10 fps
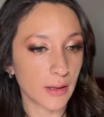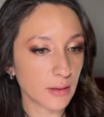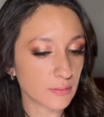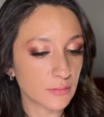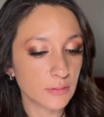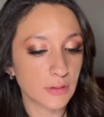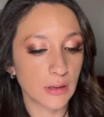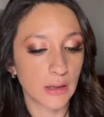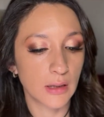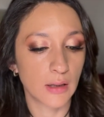and
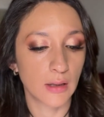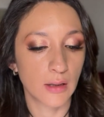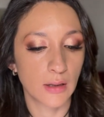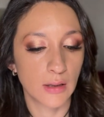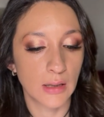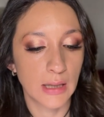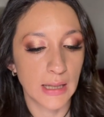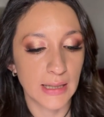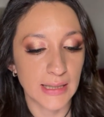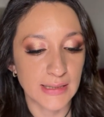
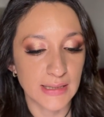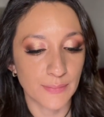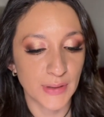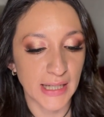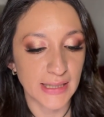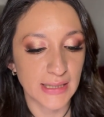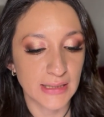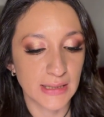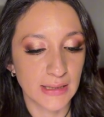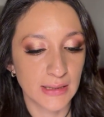let's apply it.